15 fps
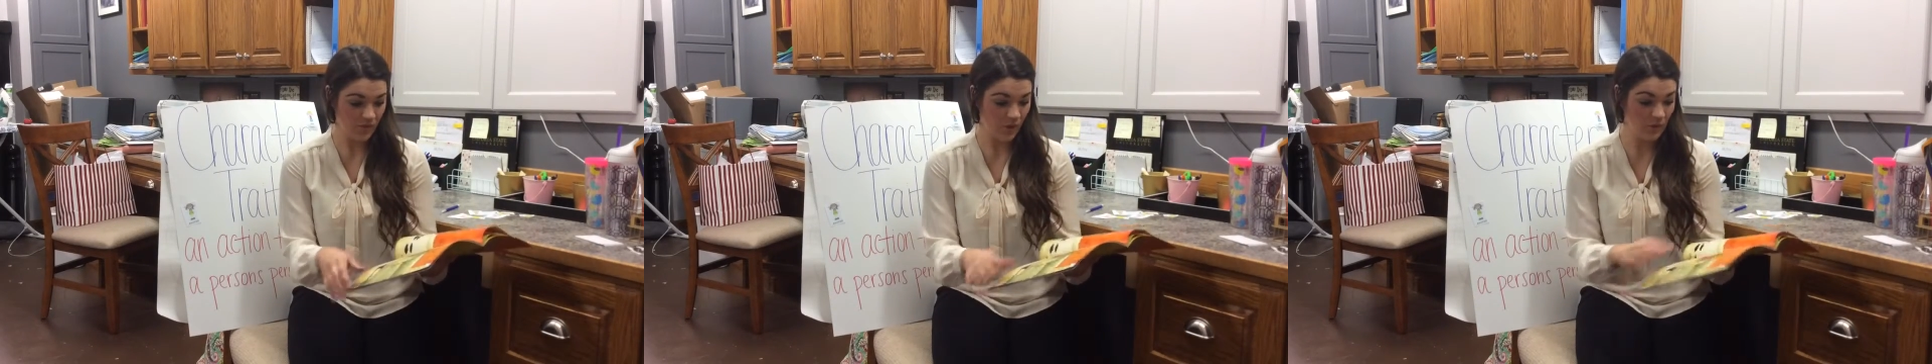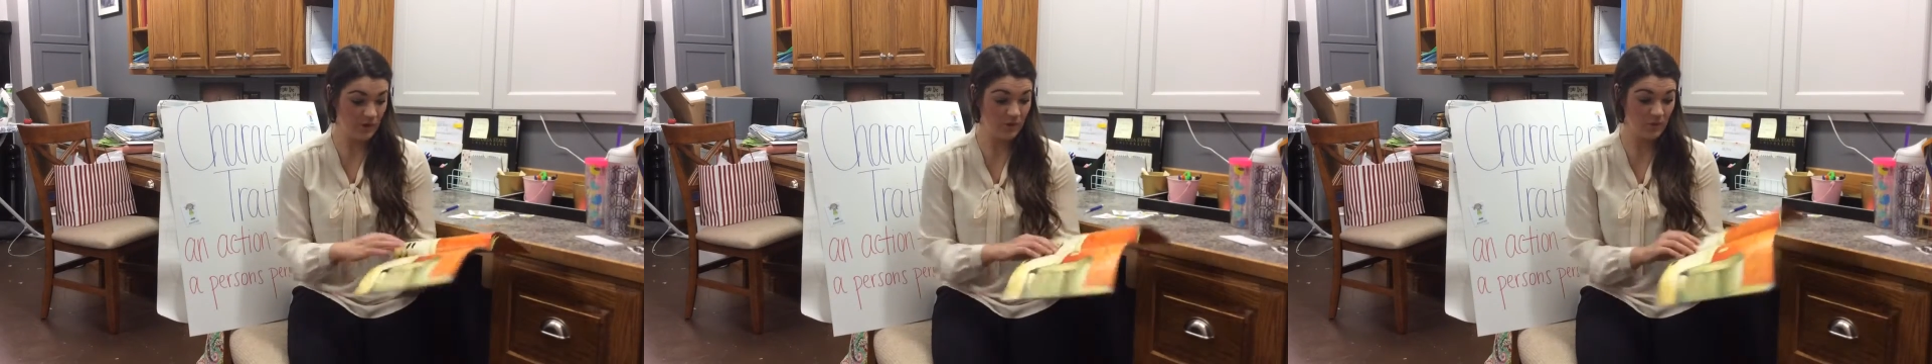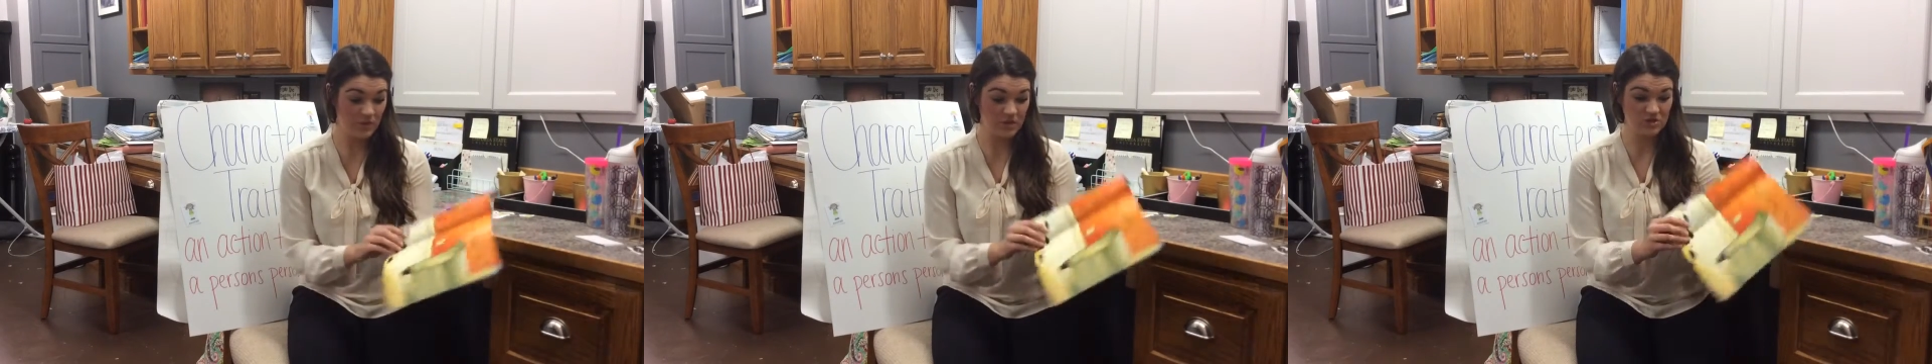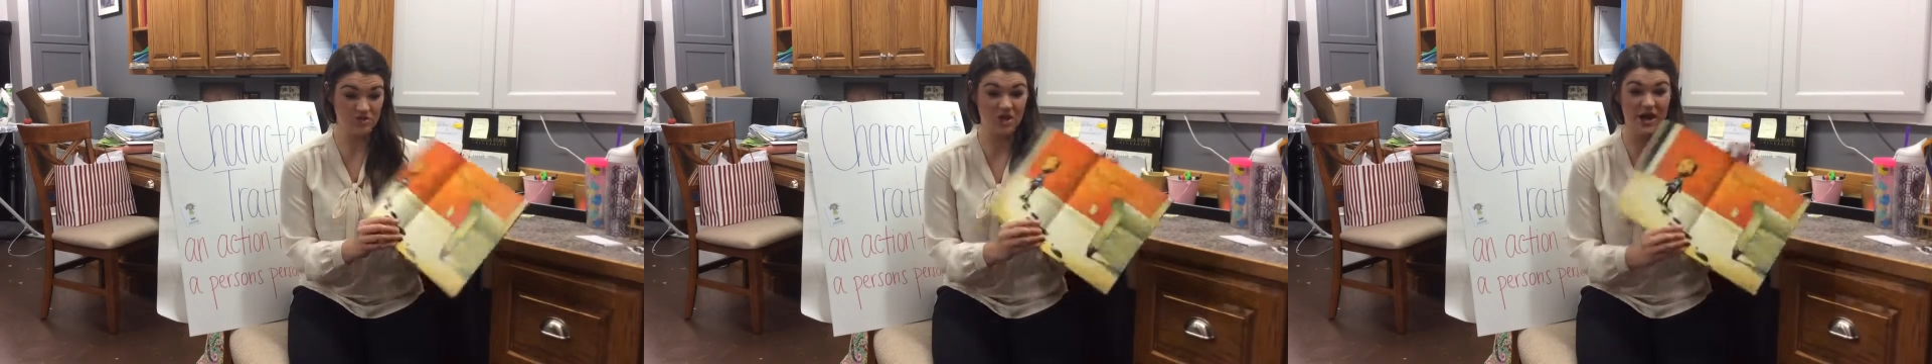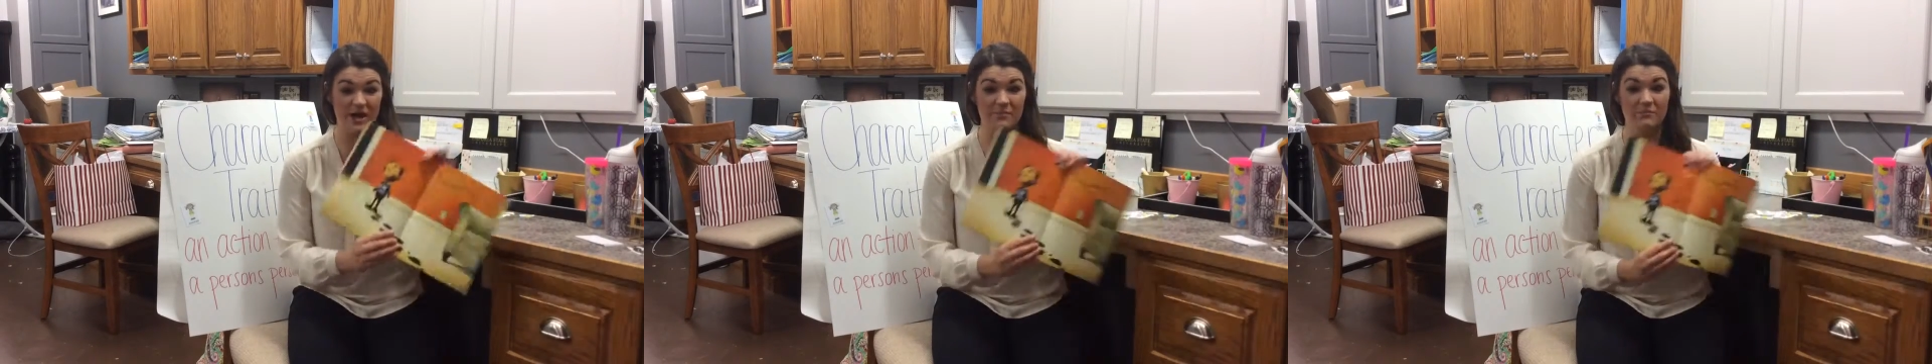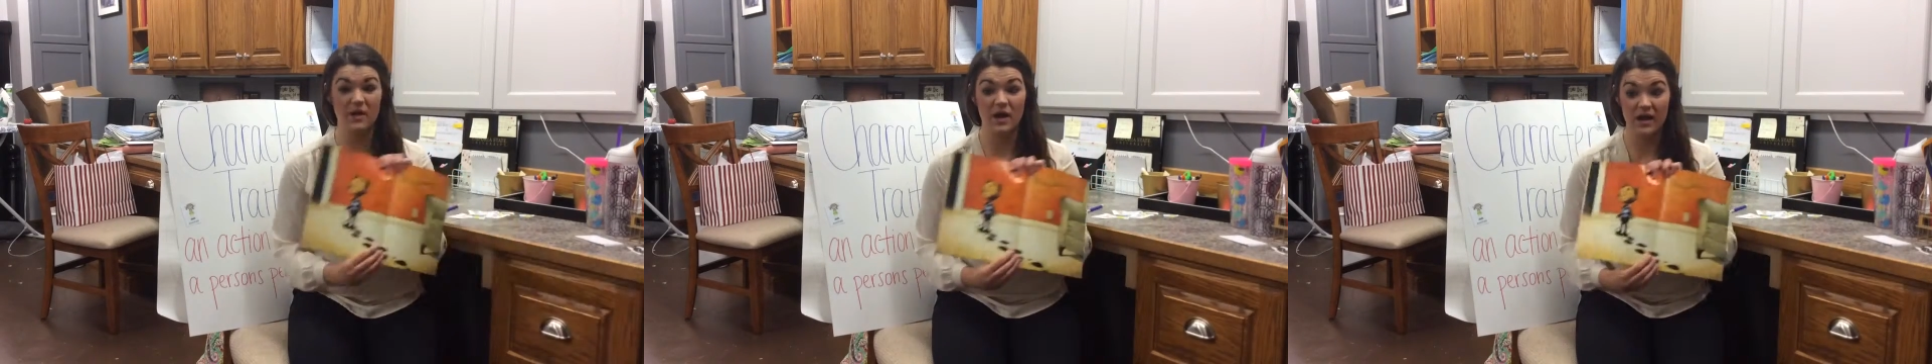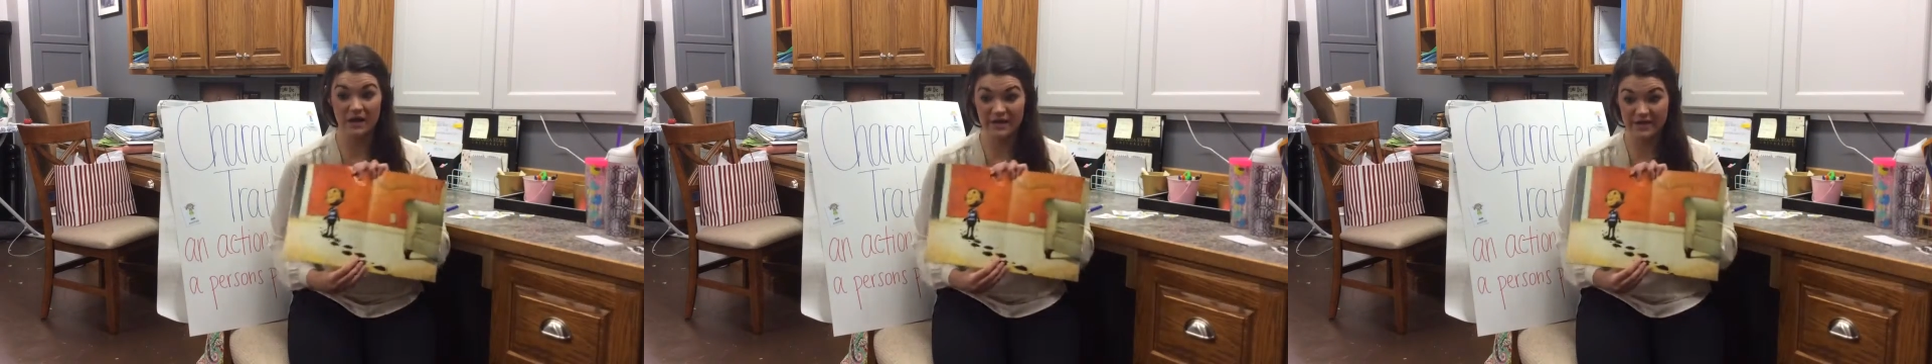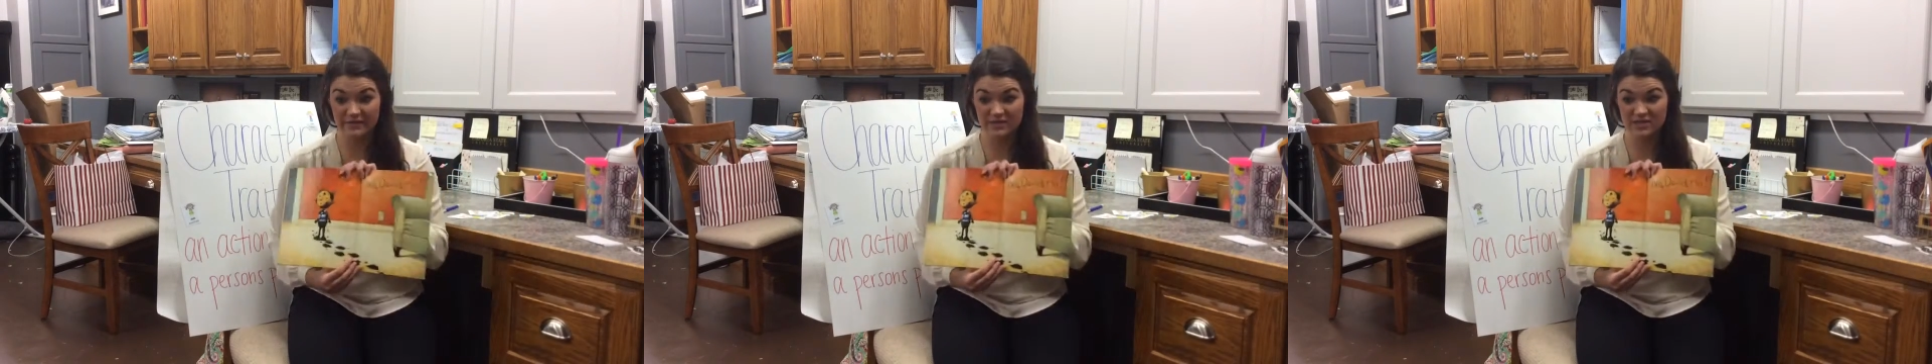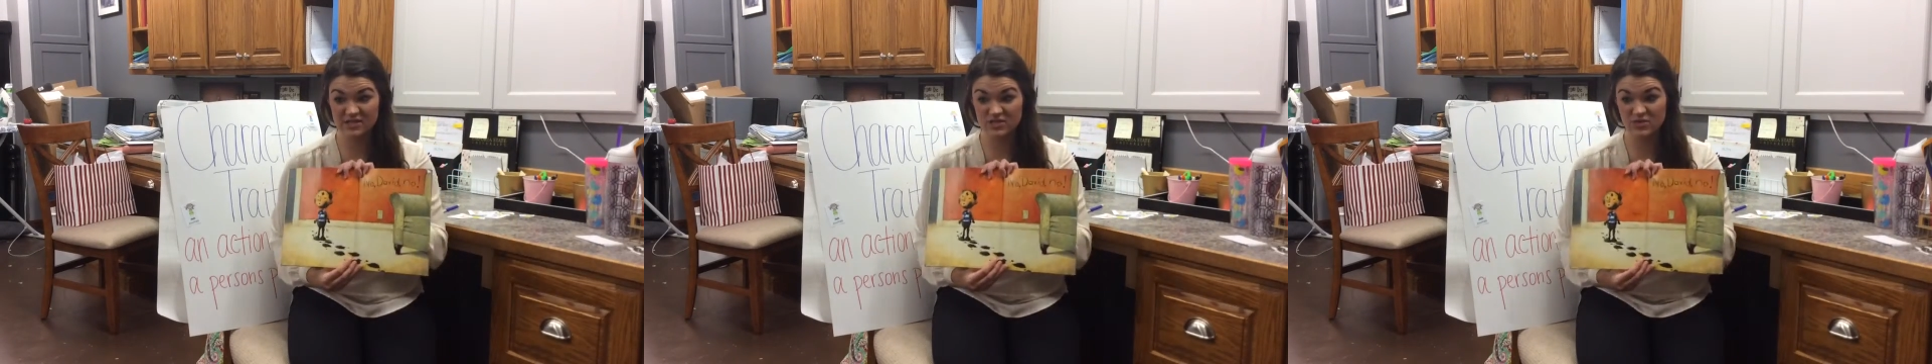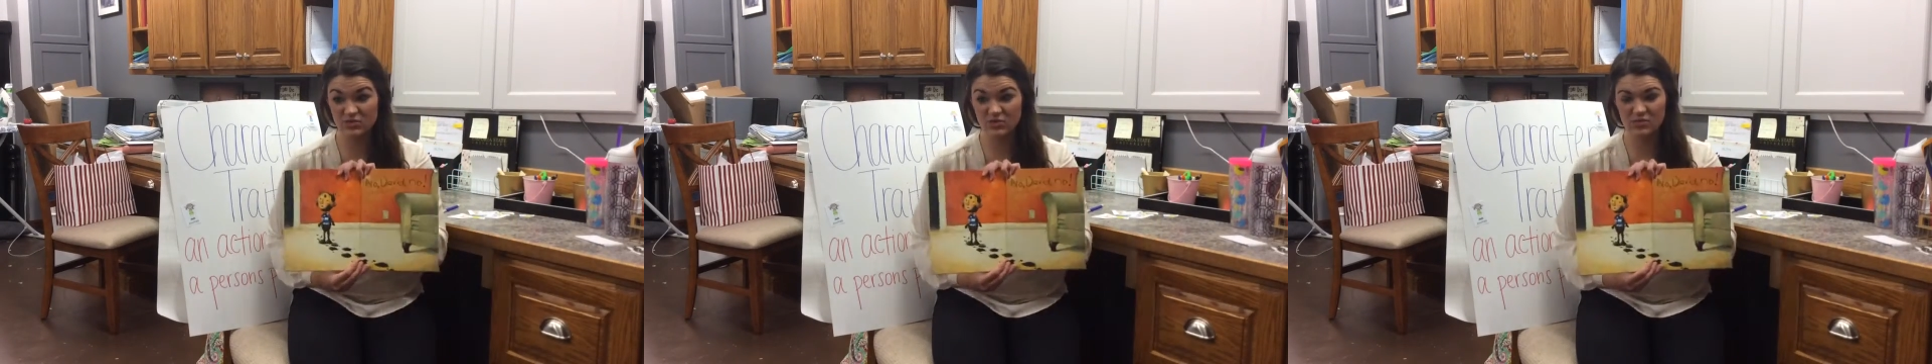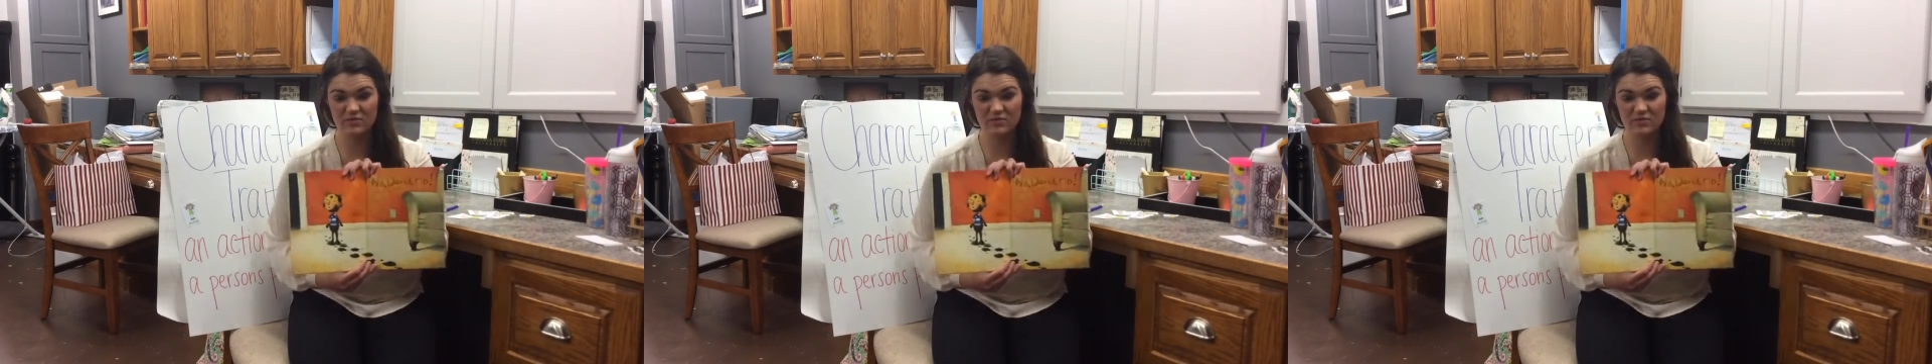We don't want to track mud in school,